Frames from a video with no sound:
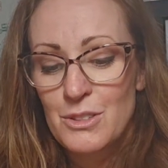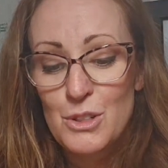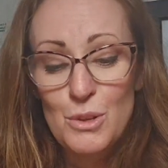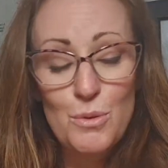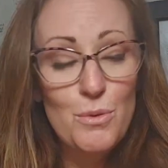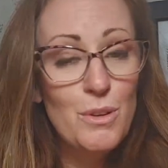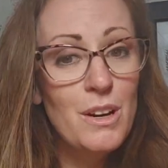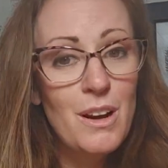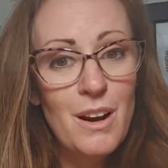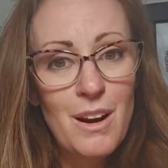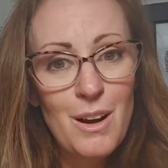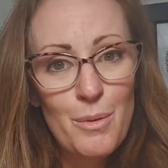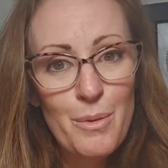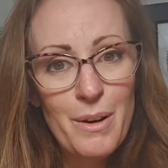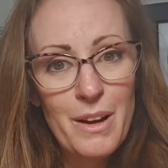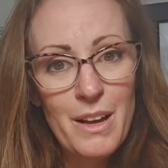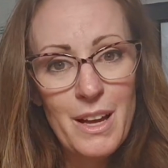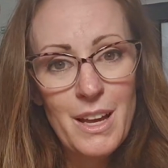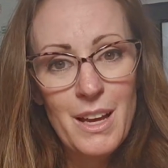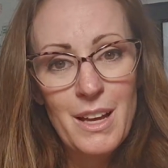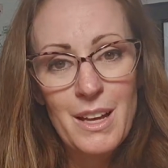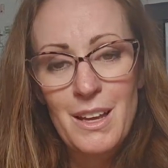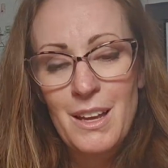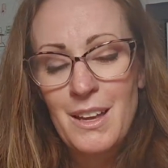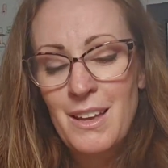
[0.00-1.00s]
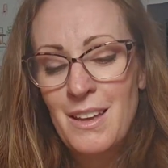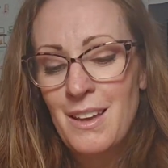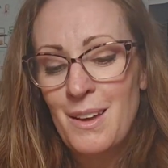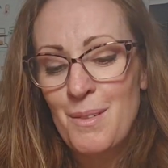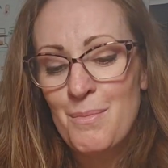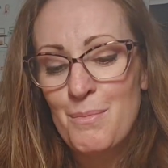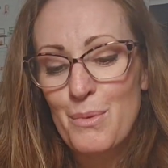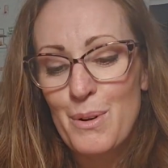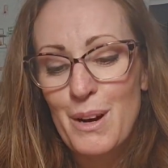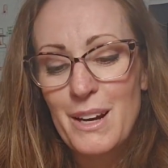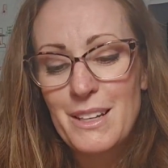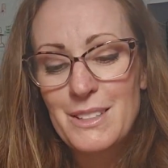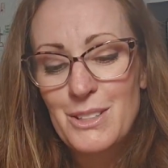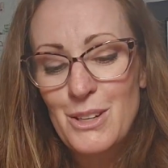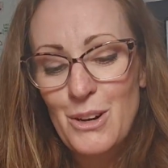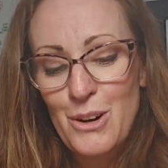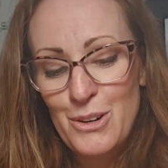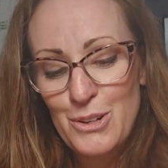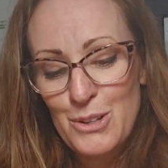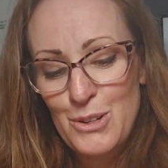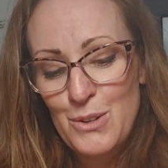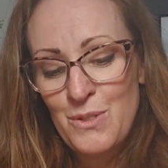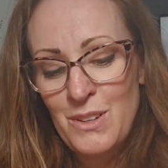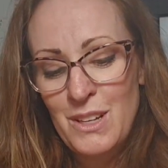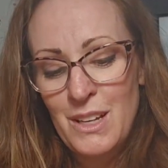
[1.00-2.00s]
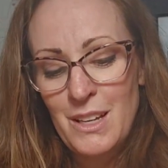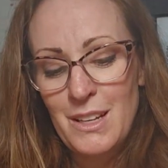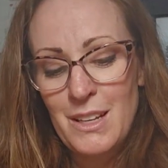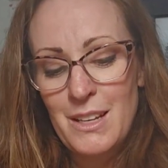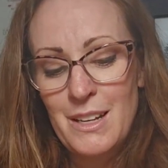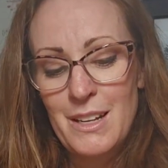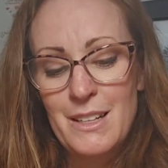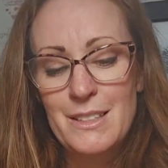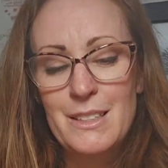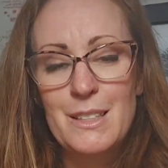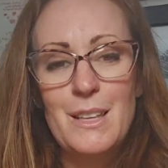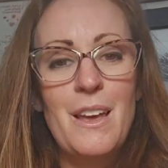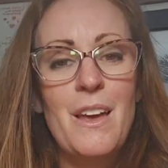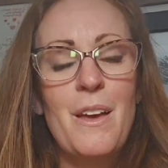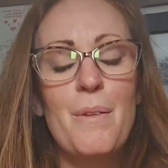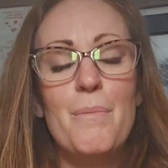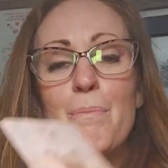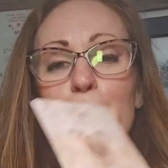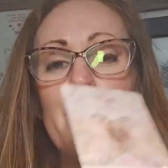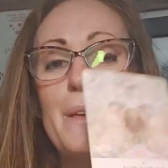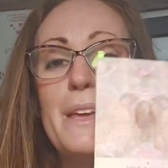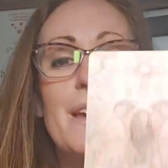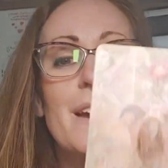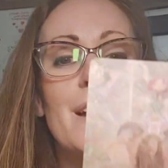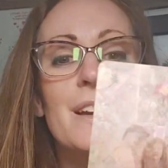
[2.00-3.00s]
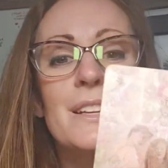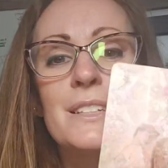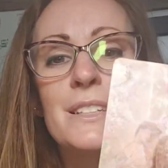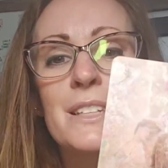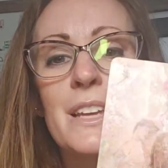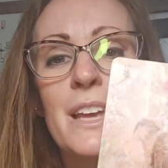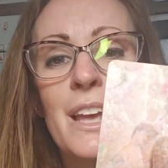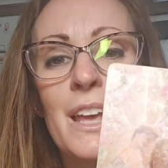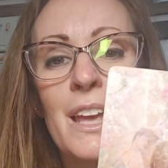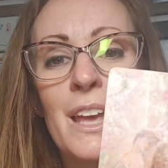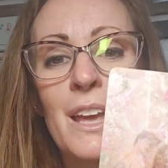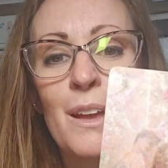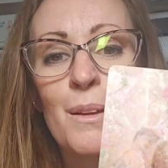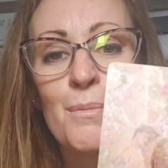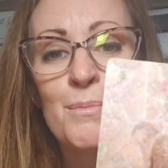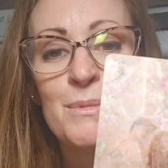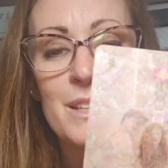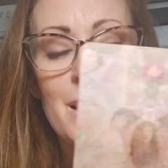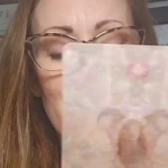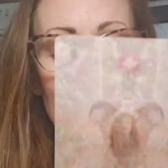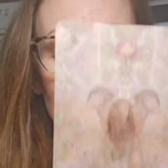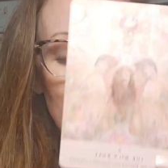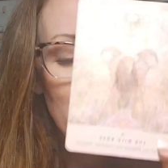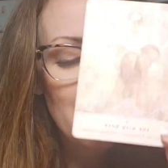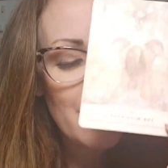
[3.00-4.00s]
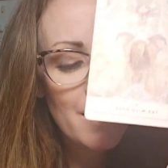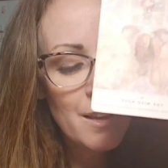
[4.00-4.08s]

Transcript: do it our way, embrace our uniqueness, be untamed,